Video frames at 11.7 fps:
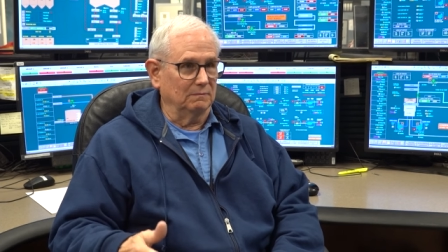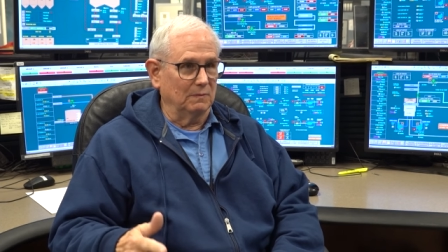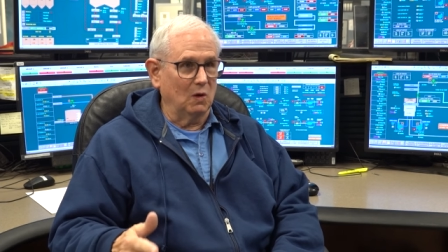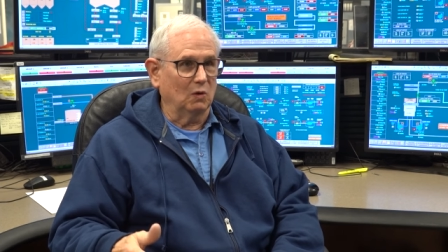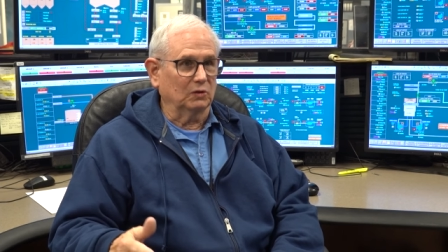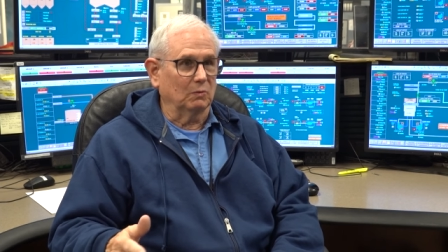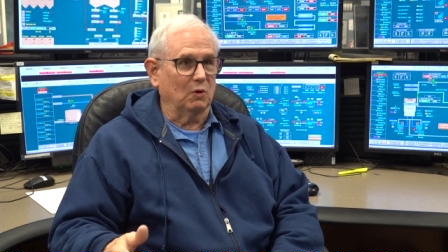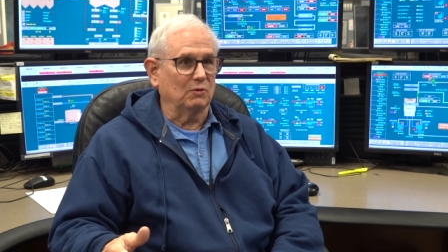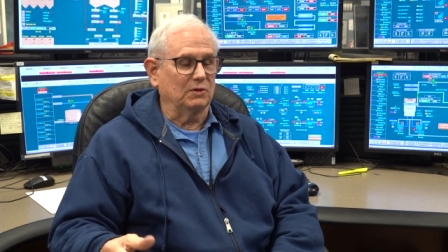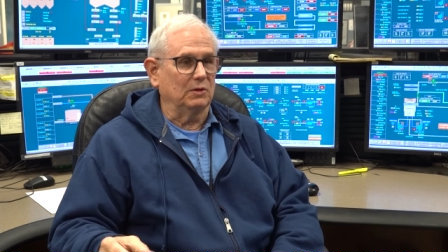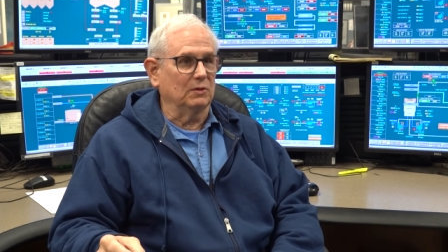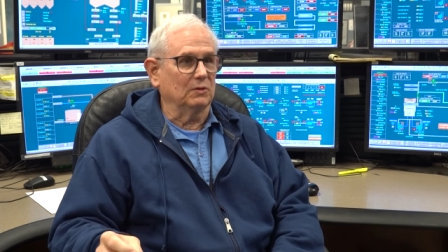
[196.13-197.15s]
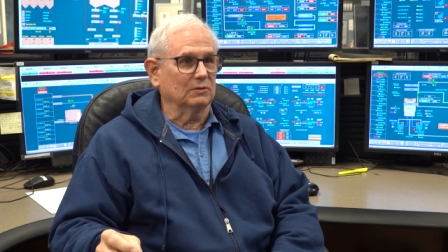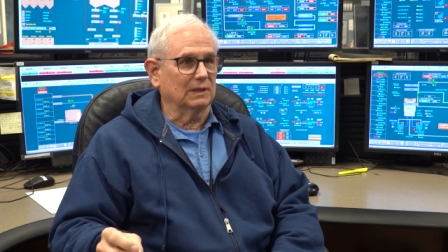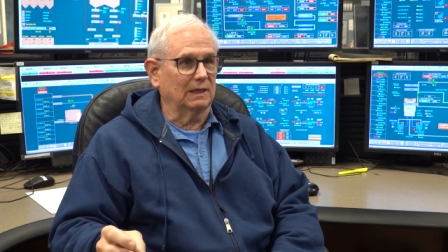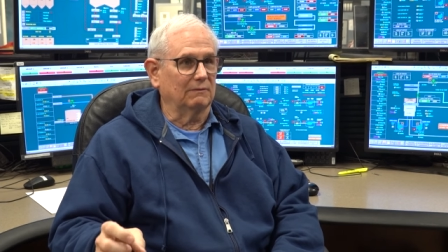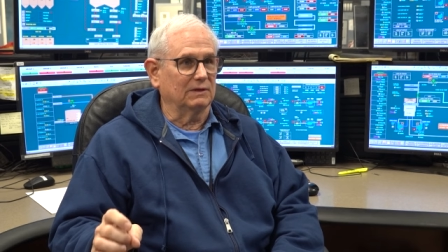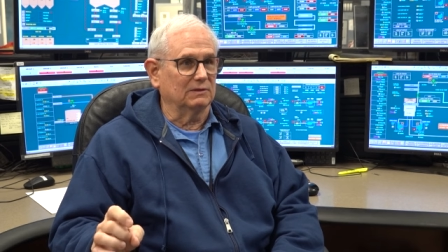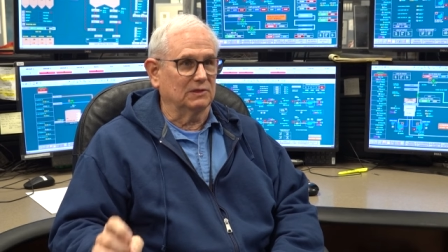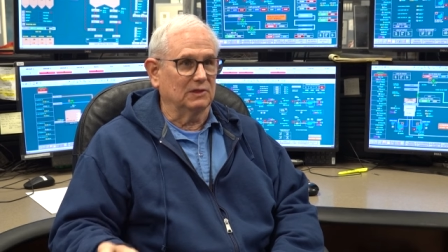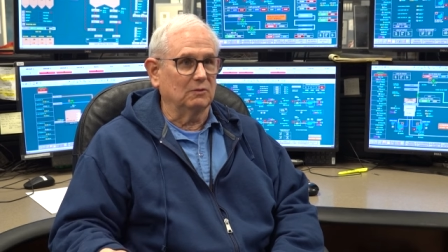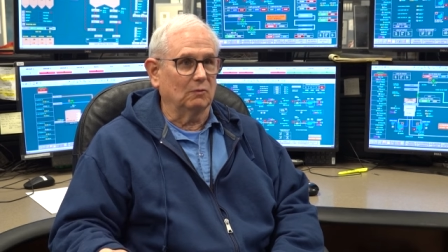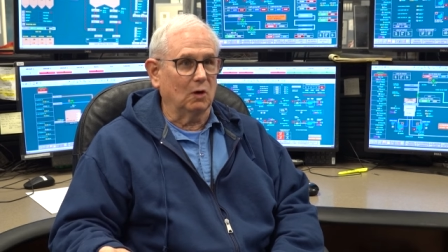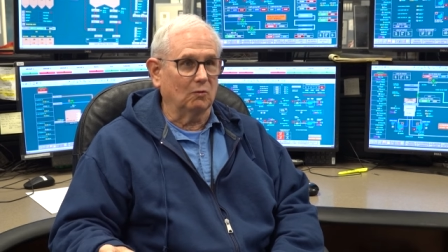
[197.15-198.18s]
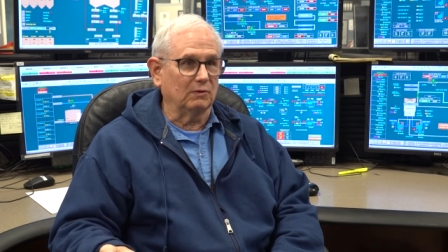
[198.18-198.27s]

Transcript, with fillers: multiple years having zero